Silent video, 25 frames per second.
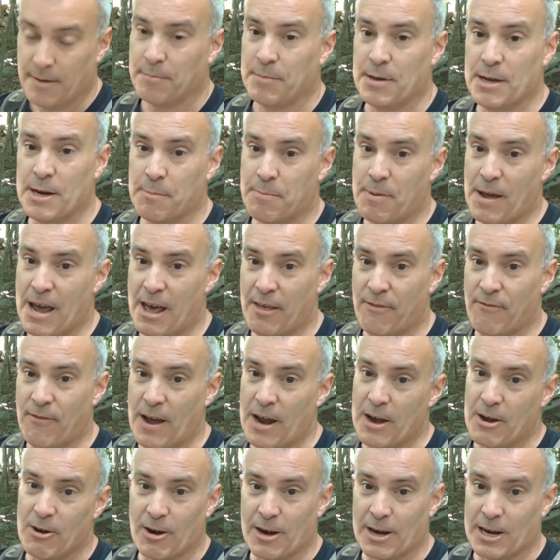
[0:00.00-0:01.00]
Being a
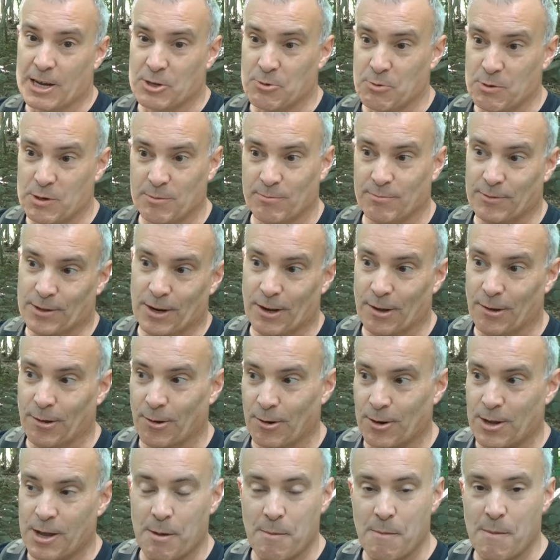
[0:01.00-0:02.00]
Pathfinder, I guess we, you know,
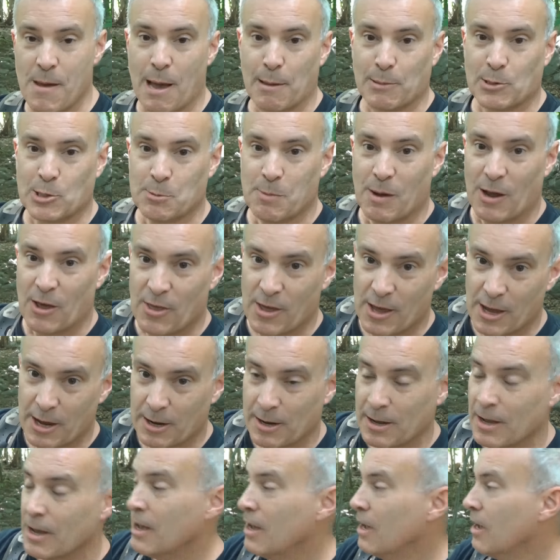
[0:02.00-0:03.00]
okay, maps is my thing.
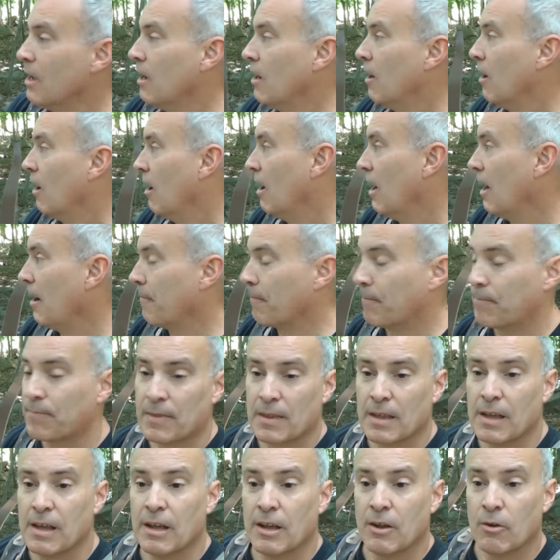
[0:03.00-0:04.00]
All right,
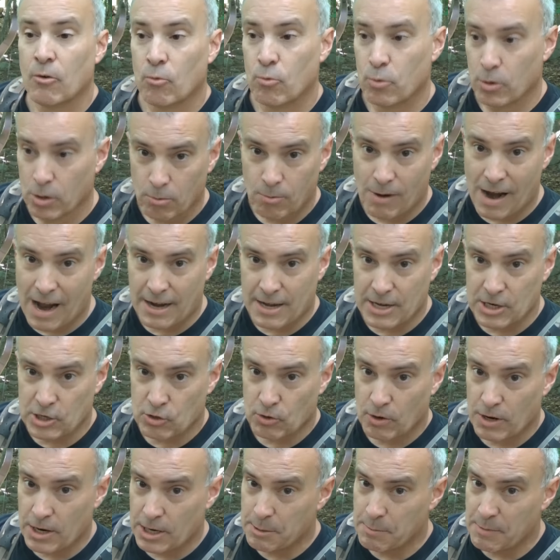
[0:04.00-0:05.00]
real rocky
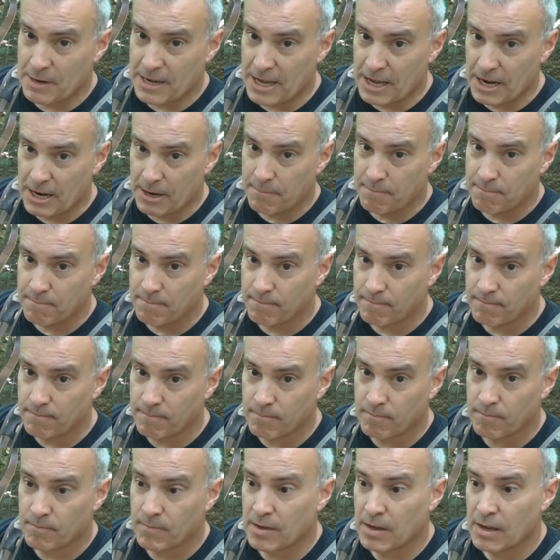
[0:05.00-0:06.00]
train at the beginning.
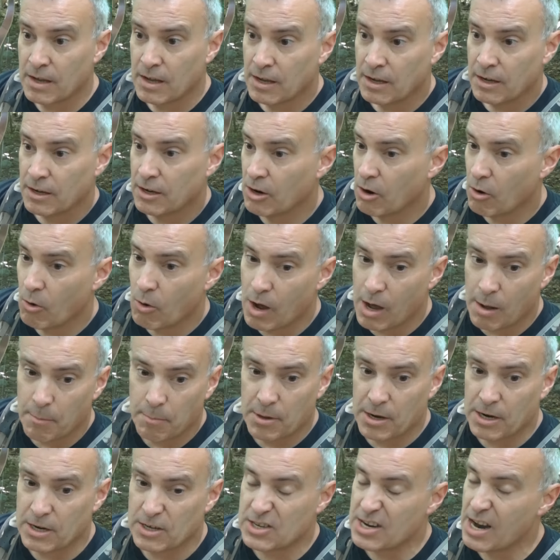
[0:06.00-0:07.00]
You know what,
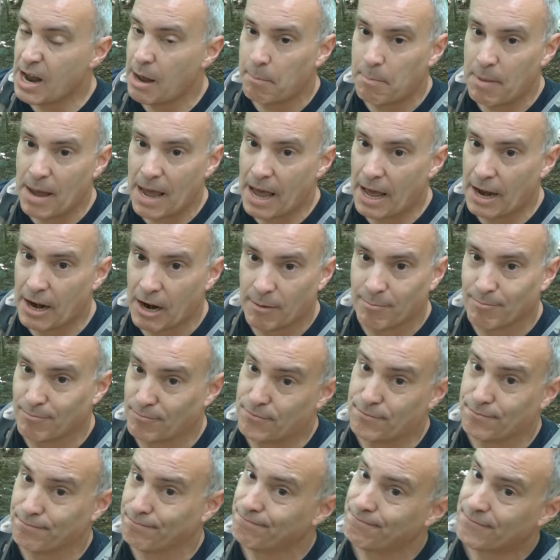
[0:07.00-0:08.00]
but it's not bad. i
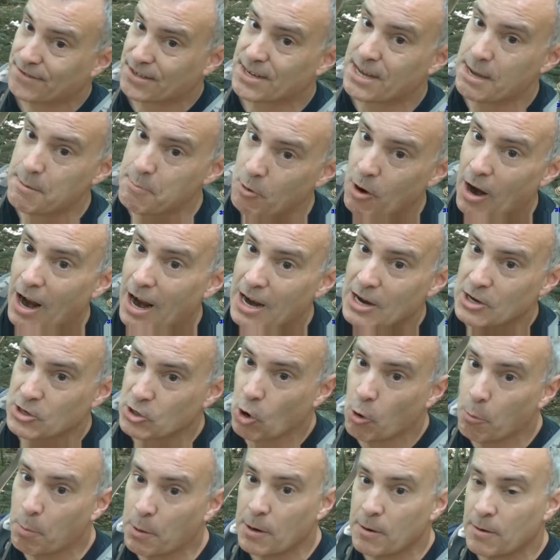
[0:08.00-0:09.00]
just keep your eyes
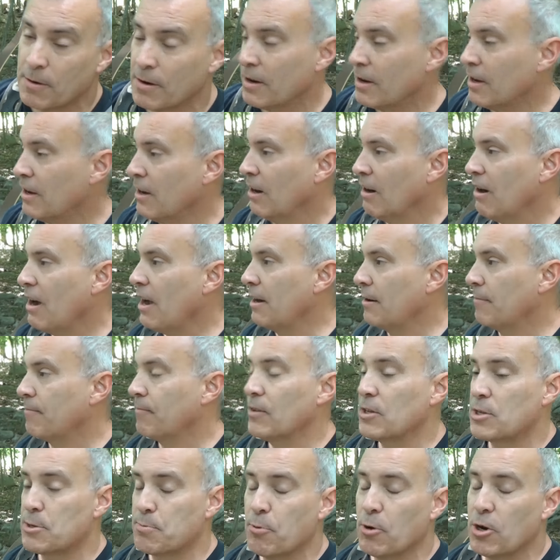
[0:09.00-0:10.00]
open. All right,
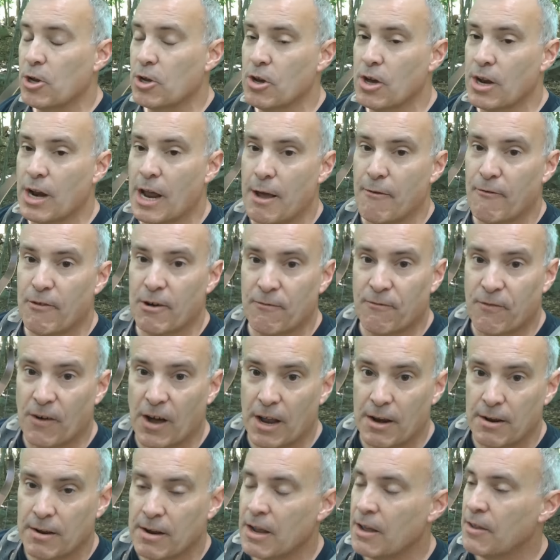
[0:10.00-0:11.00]
it's pretty good, having a
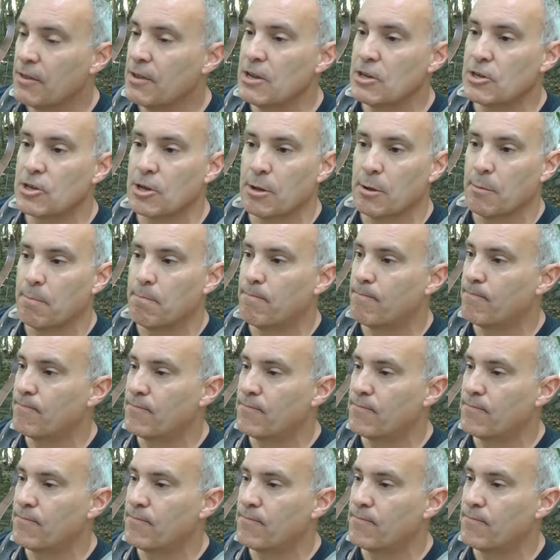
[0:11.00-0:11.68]
fun. These are the